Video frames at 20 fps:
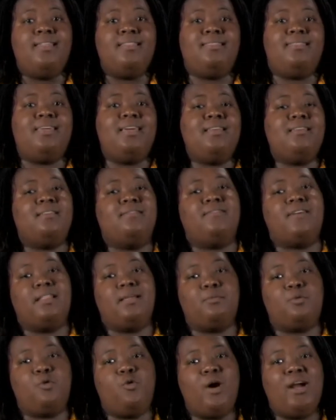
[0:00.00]
Then
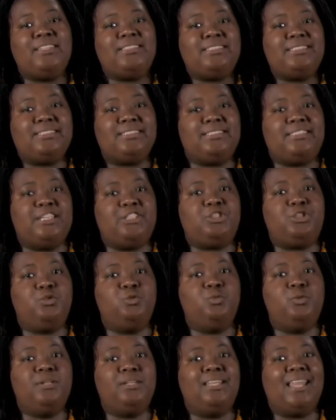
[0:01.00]
develop questions that
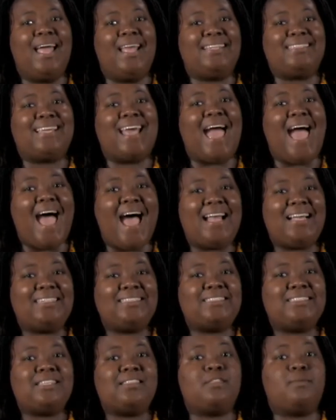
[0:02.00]
you would like to
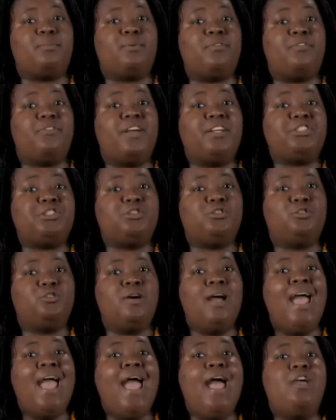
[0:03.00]
ask the
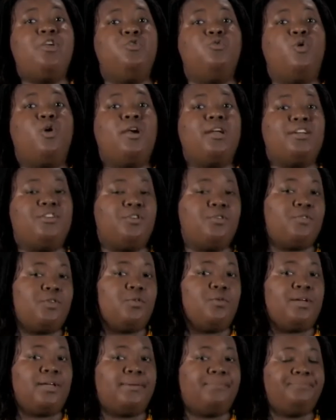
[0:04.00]
professional you are
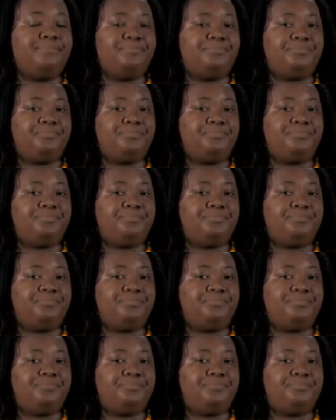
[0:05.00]
interviewing.